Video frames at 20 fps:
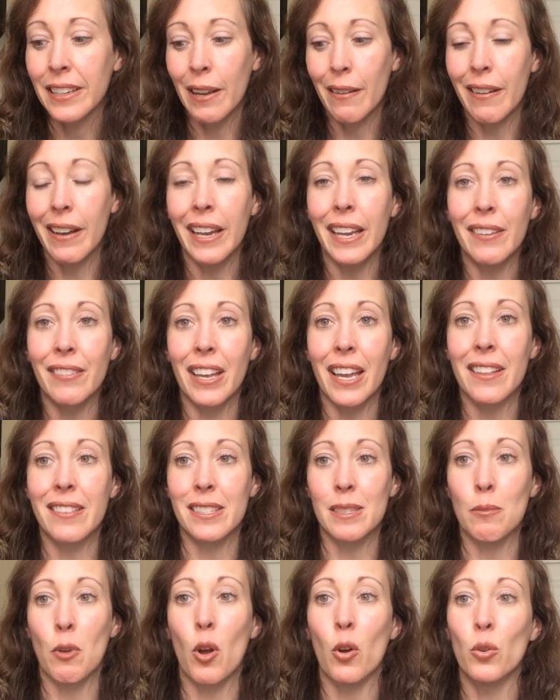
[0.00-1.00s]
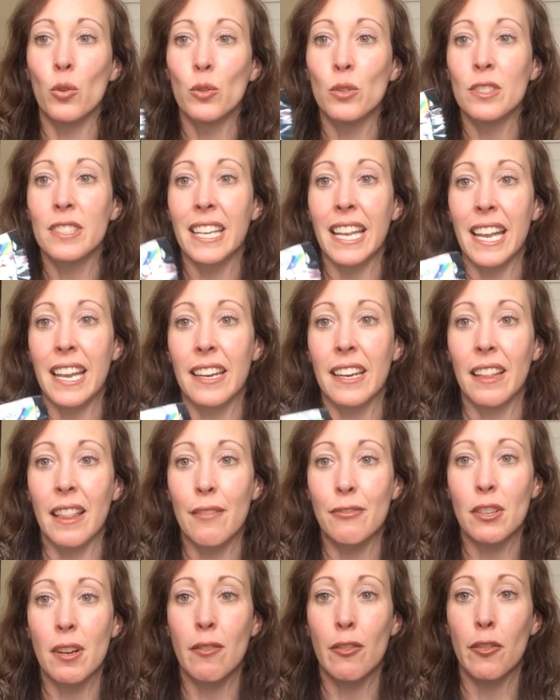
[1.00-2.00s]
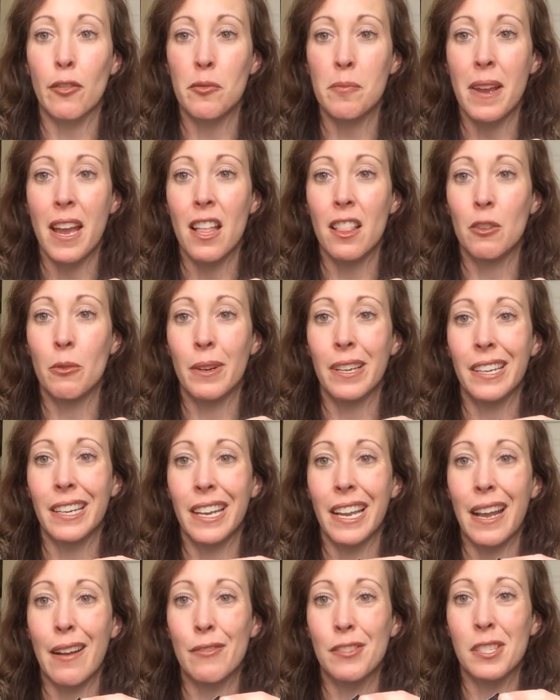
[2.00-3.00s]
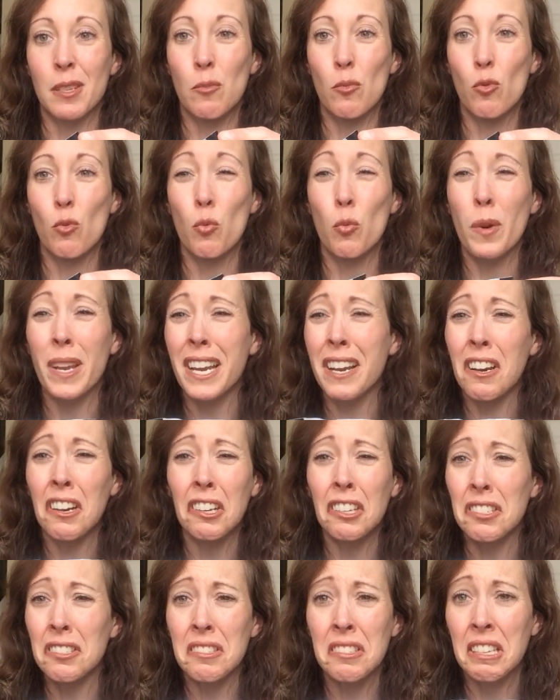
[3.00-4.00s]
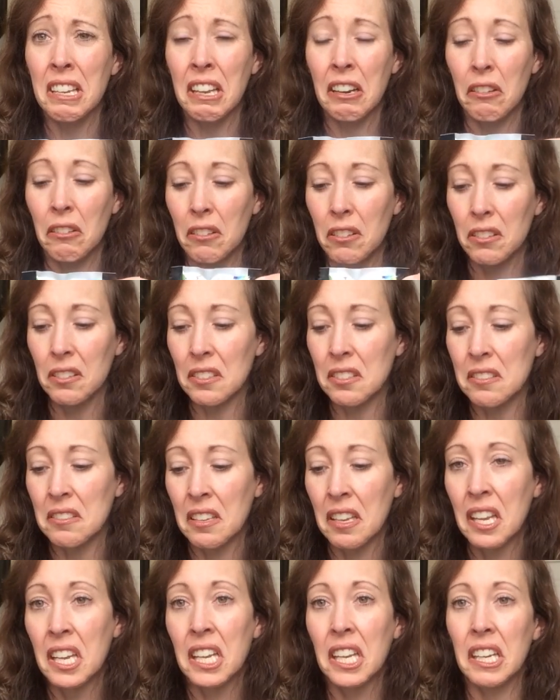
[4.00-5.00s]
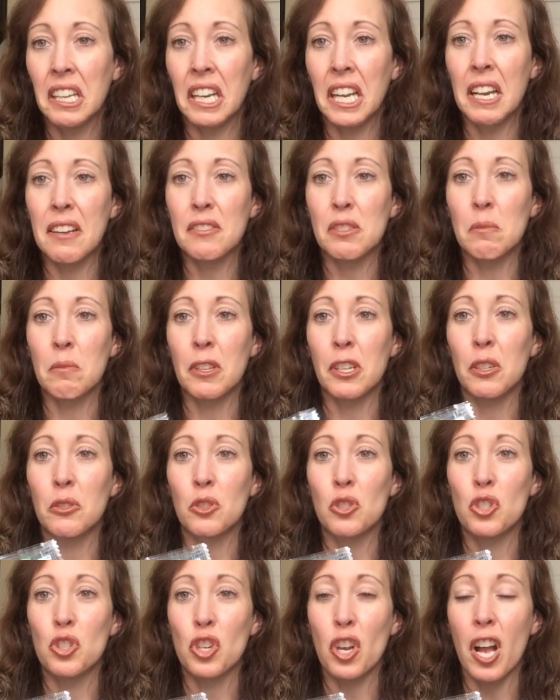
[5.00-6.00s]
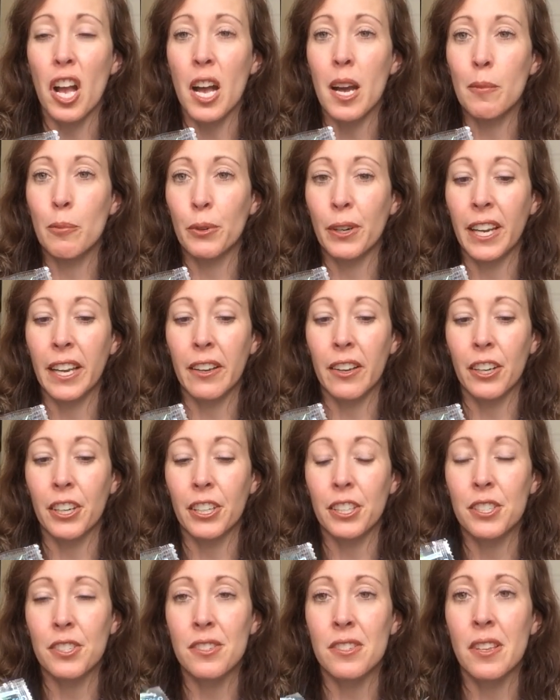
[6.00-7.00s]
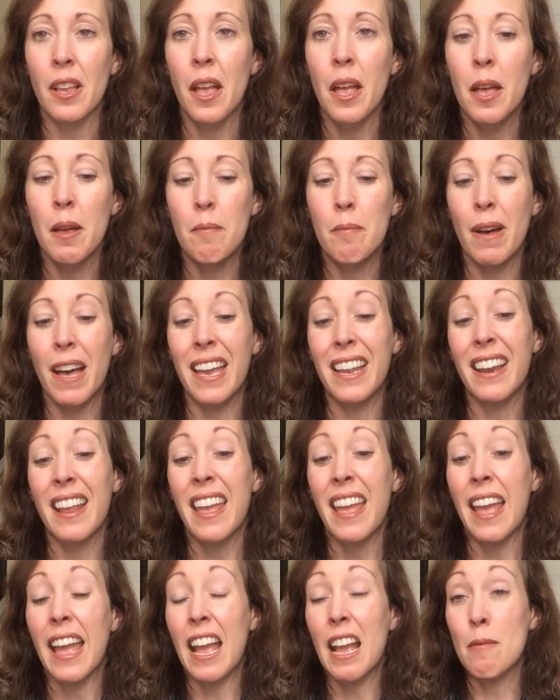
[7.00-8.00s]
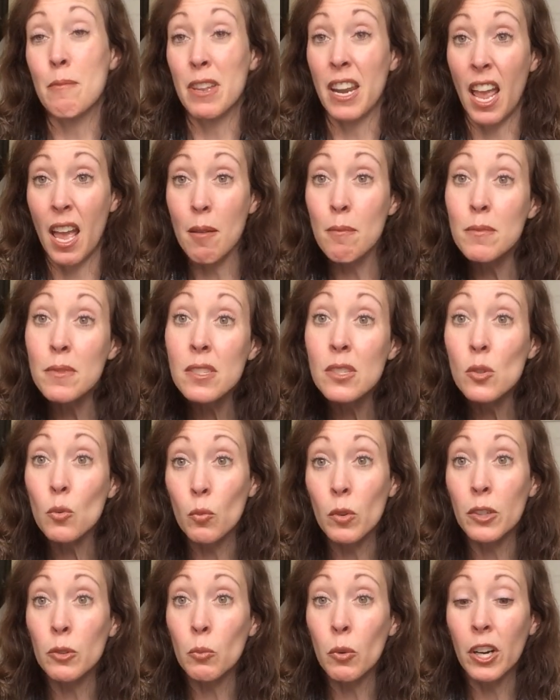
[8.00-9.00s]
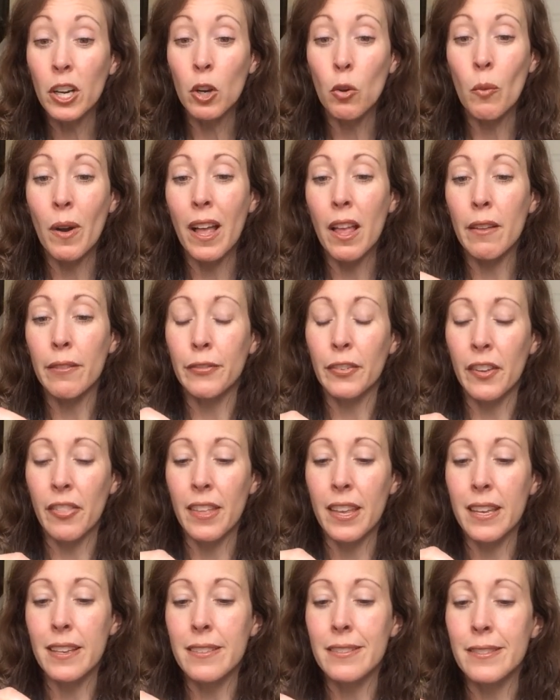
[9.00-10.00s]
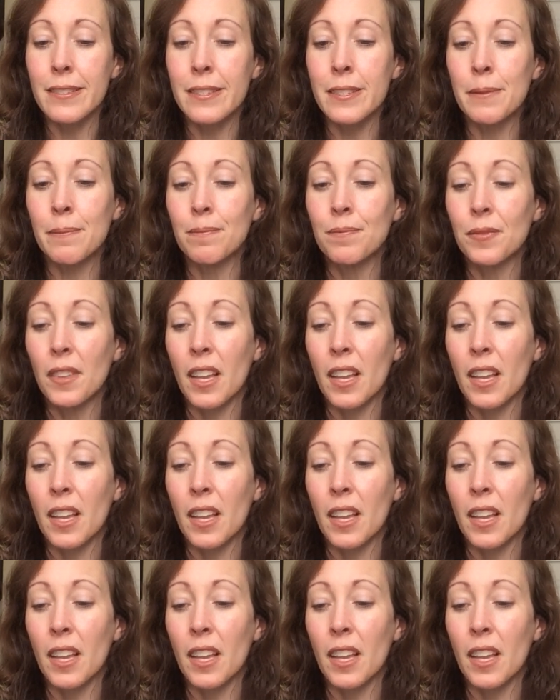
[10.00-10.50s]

Now, I've got some old candy left over from Halloween. I have some weird Skittles, and I have some little jawbreakers, but M&Ms would work well for this.